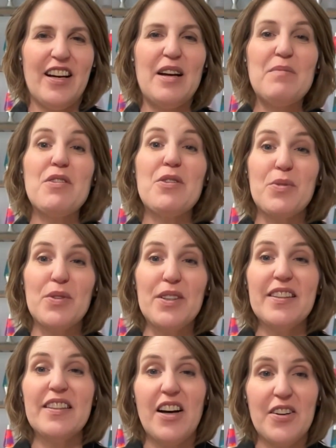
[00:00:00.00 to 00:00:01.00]
I'm
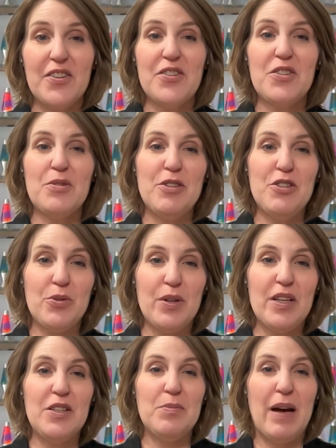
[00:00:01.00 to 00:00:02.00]
thrilled and honored to be
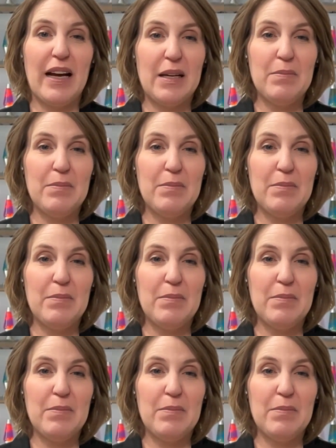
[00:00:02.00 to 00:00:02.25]
joining you back